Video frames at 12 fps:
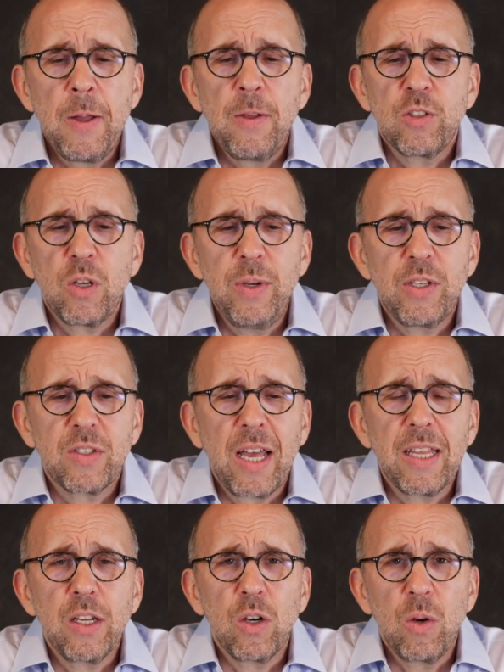So he's
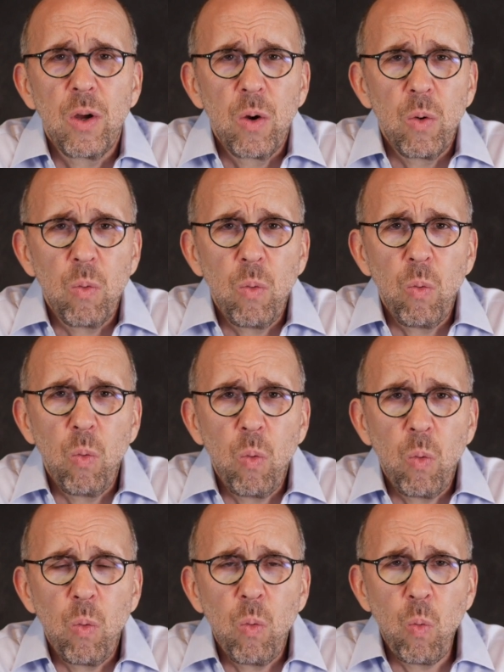telling her
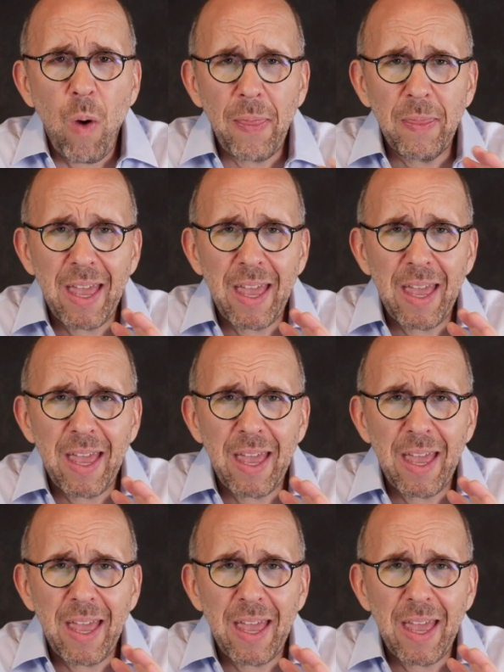when